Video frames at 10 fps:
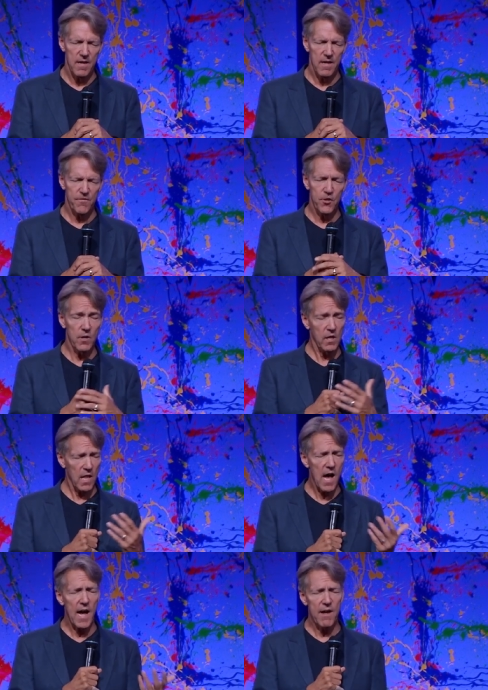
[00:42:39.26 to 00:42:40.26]
If you're
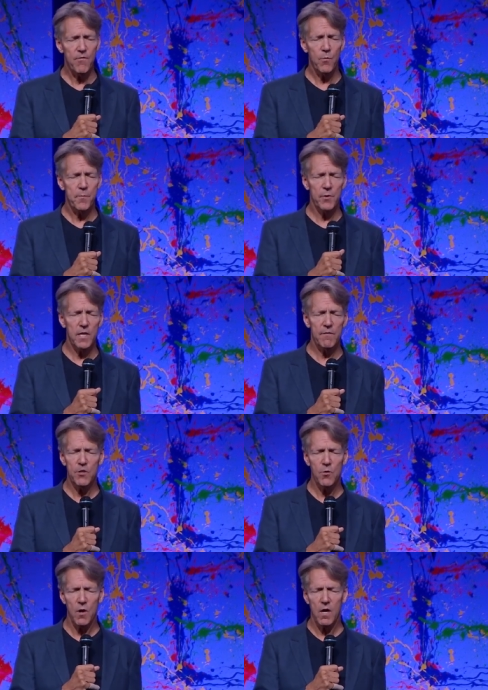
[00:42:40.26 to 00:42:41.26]
alive, and we believe
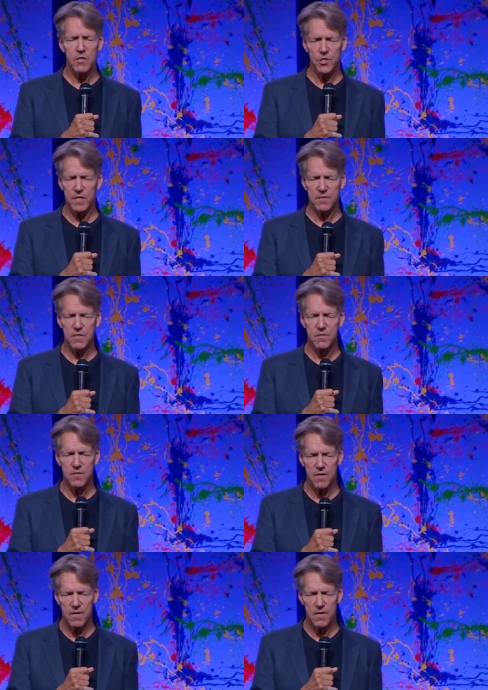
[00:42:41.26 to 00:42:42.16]
you are, Jesus,